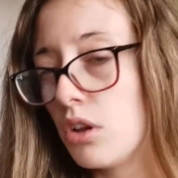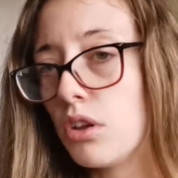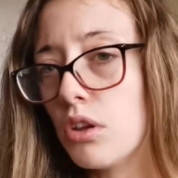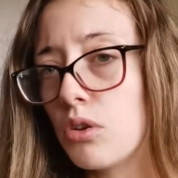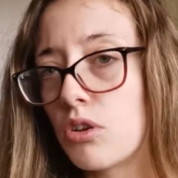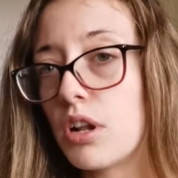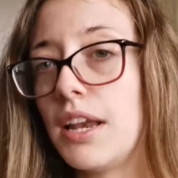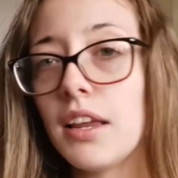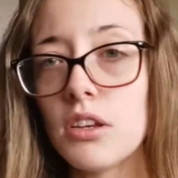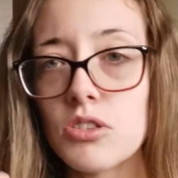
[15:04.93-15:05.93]
you
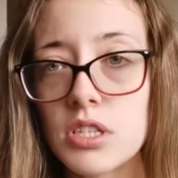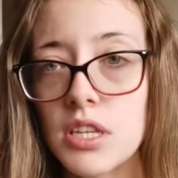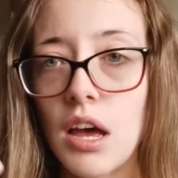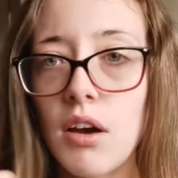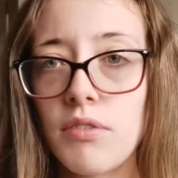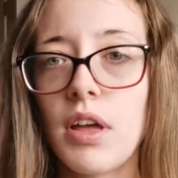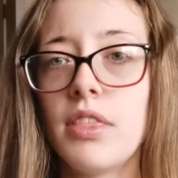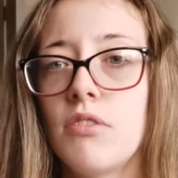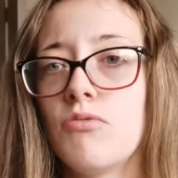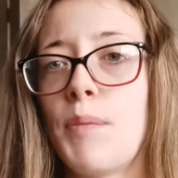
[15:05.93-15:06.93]
clean yourself and
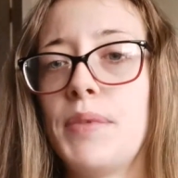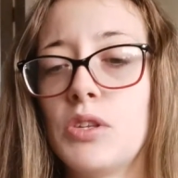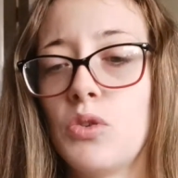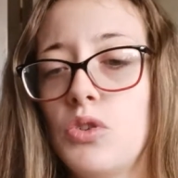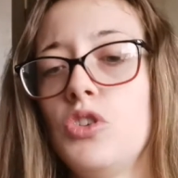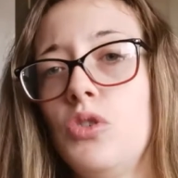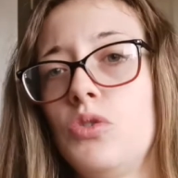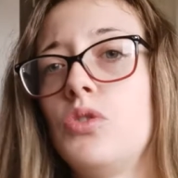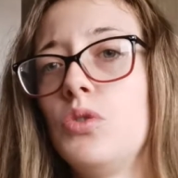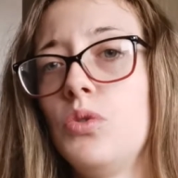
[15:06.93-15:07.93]
then rub this on you
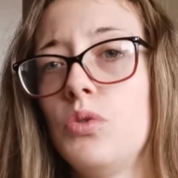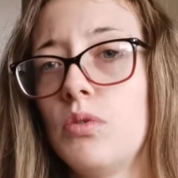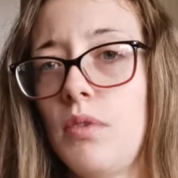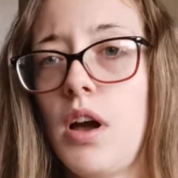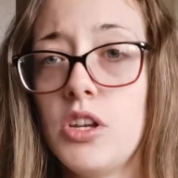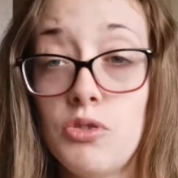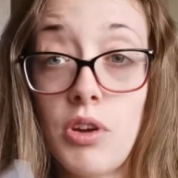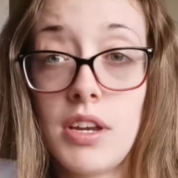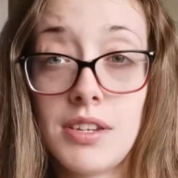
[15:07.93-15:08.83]
to hydrate